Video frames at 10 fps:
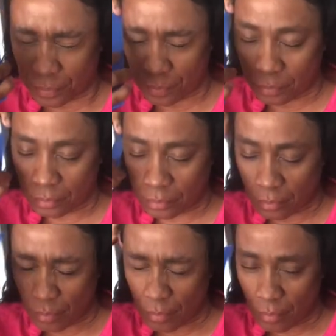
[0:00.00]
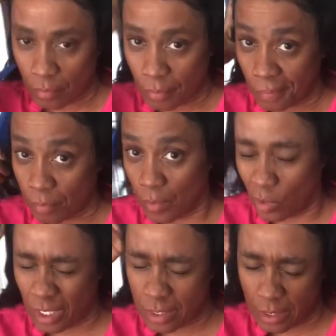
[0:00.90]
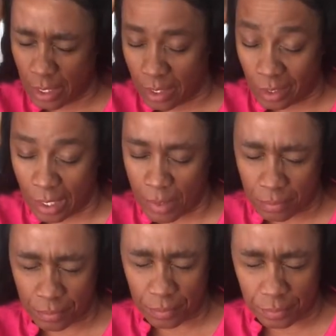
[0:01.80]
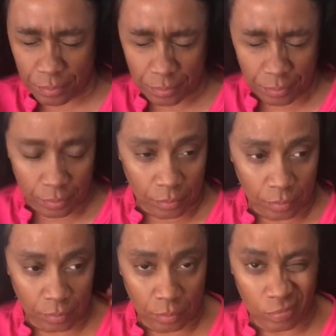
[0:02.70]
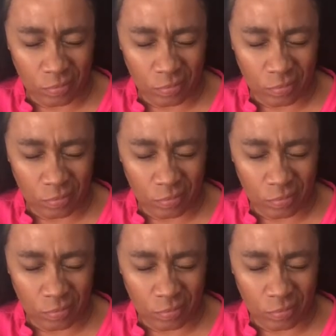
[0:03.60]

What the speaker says: is how it will lay once you install the wig.